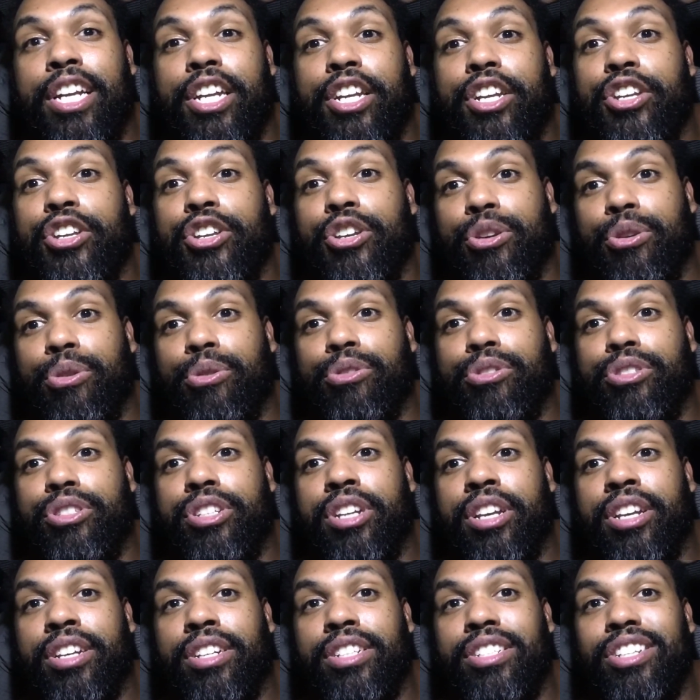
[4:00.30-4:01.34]

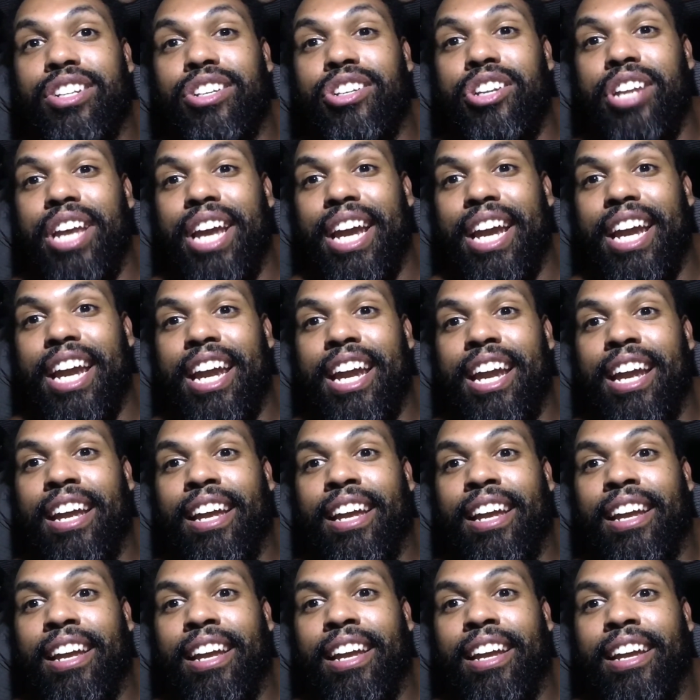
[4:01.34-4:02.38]
used today
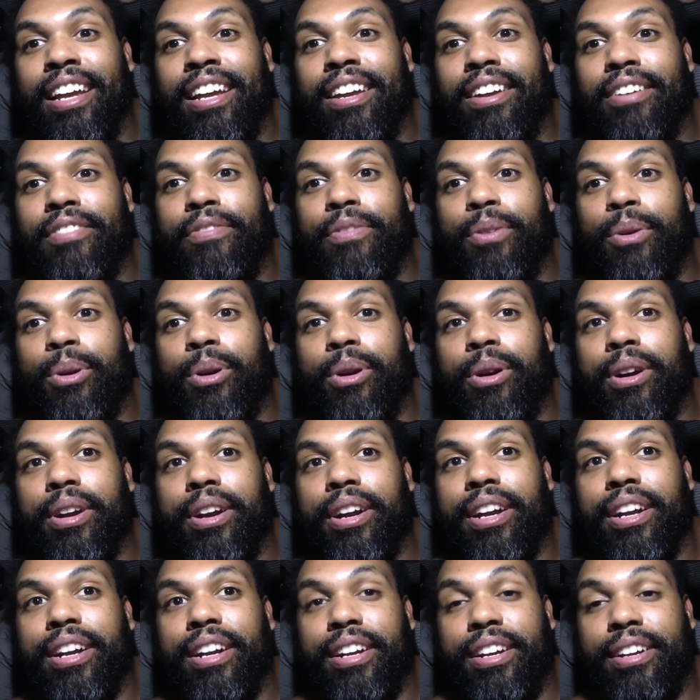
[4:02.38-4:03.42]
for
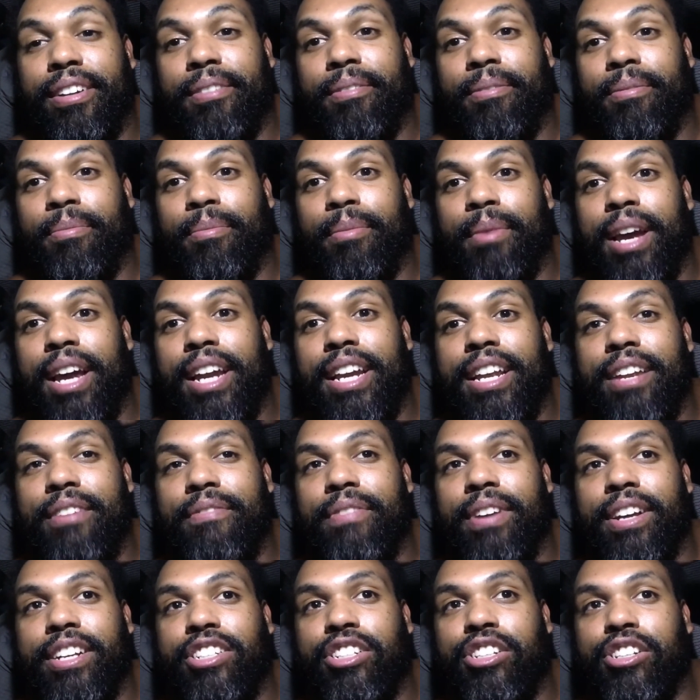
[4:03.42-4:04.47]
any
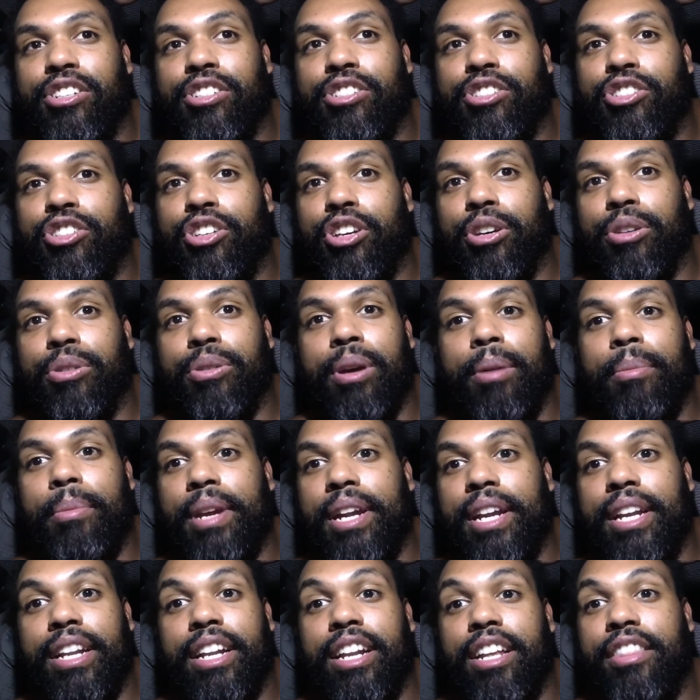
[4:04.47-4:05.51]
investor. So, I
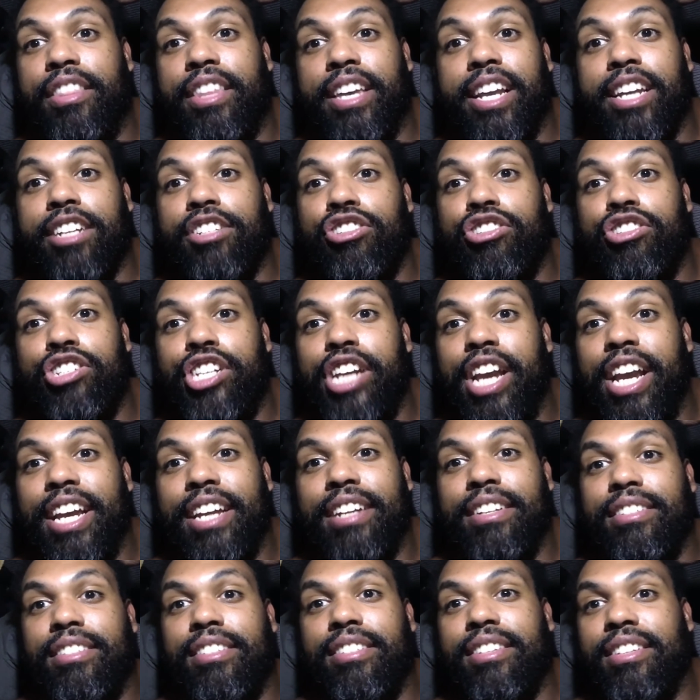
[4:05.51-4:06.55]
mean, nothing has
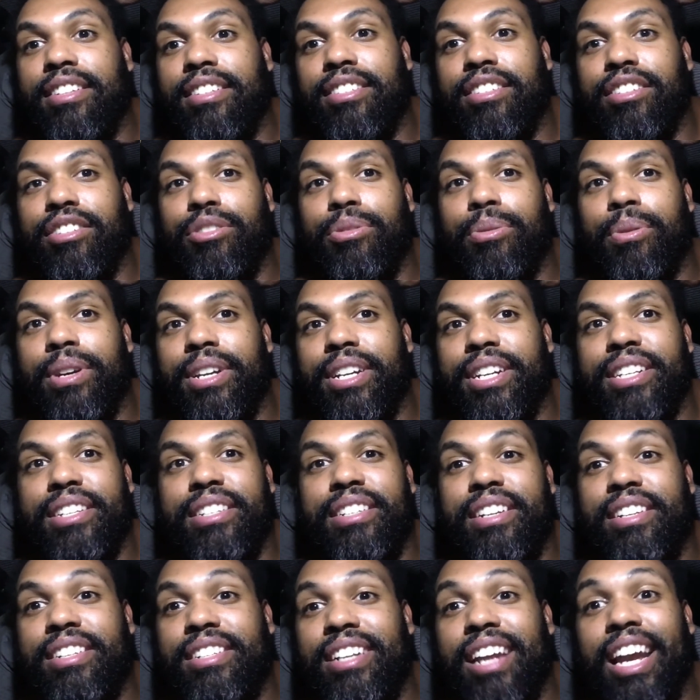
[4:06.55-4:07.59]
changed since the 20s,
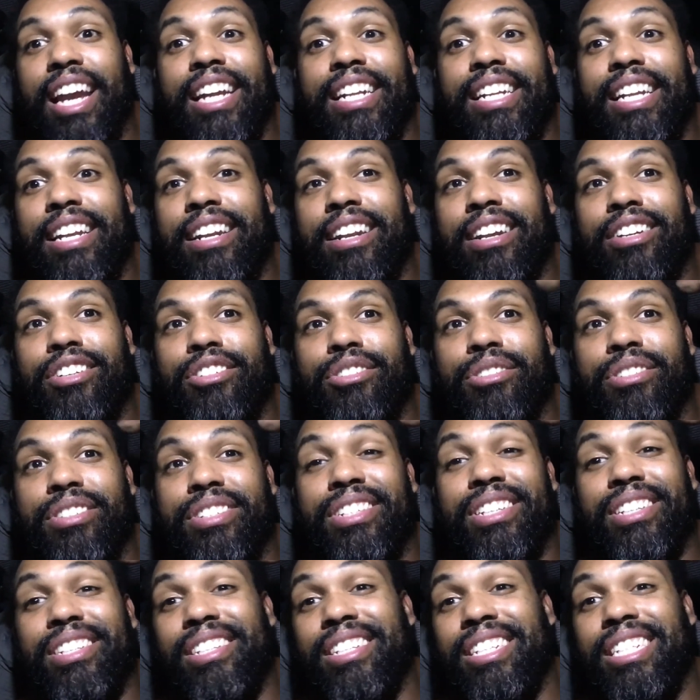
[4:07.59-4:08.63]
since the 1800s,
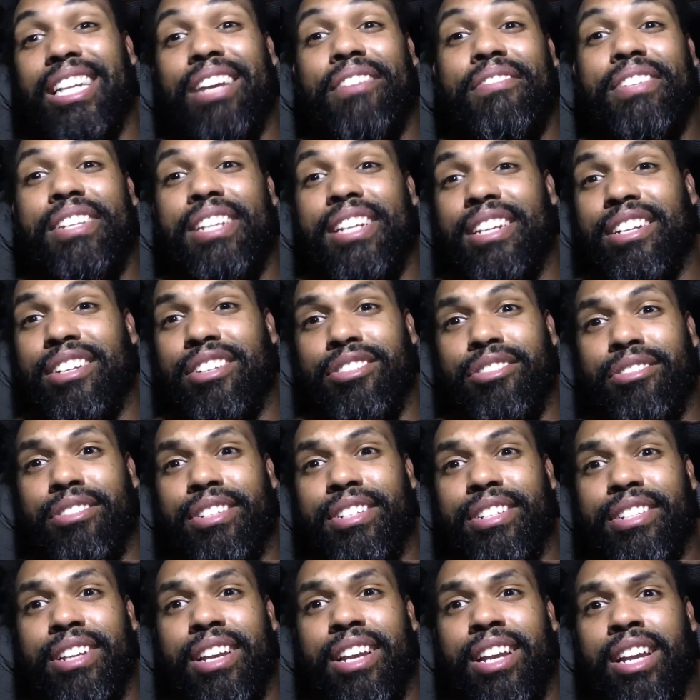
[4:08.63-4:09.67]
since the
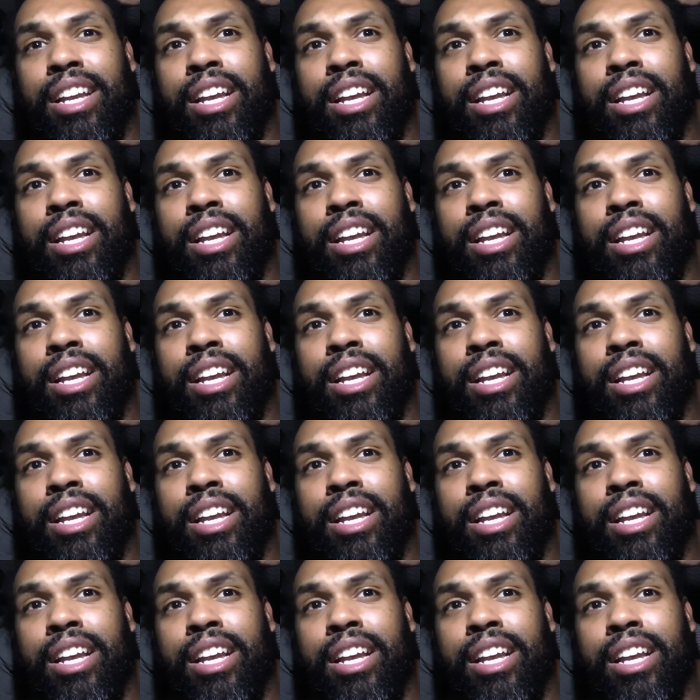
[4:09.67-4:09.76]
1700s.